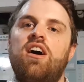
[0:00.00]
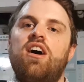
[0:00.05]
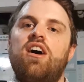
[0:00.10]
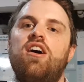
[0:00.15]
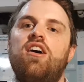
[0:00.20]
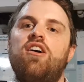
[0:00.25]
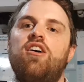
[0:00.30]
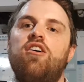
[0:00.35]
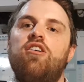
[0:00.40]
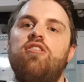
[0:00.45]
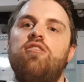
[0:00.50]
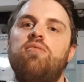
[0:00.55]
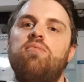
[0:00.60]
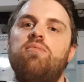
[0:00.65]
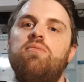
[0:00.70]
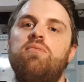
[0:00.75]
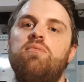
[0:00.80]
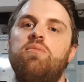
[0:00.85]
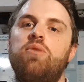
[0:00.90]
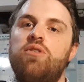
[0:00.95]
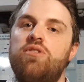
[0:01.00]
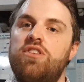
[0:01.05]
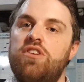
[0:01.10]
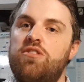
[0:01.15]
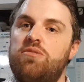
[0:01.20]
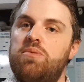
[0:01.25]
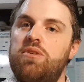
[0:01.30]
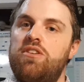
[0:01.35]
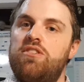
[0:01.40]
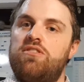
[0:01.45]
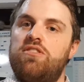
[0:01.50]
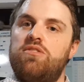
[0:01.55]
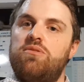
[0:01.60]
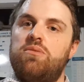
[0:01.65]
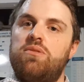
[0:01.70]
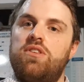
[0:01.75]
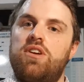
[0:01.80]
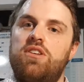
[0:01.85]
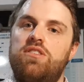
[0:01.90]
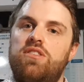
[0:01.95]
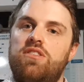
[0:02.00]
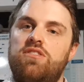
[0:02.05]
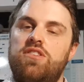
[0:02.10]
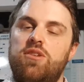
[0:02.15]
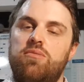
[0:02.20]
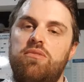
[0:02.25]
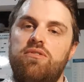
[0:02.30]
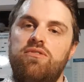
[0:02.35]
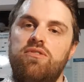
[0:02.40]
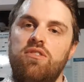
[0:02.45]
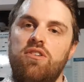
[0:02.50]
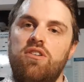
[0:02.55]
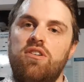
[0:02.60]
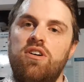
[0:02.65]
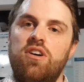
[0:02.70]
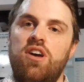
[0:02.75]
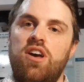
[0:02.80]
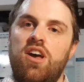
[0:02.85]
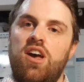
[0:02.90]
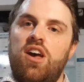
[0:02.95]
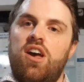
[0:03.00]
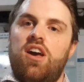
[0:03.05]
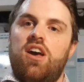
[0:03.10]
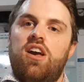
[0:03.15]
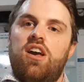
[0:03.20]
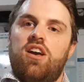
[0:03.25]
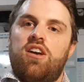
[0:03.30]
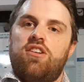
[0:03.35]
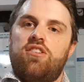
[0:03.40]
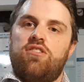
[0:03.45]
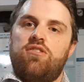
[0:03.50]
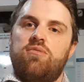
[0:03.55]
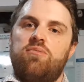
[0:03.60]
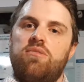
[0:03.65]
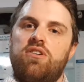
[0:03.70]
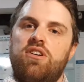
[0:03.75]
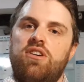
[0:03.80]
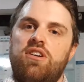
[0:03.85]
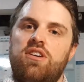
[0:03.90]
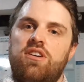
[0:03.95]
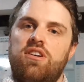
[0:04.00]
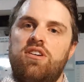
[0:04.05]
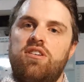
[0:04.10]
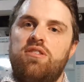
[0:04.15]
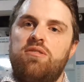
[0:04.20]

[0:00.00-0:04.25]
both the experiences with ACC before and my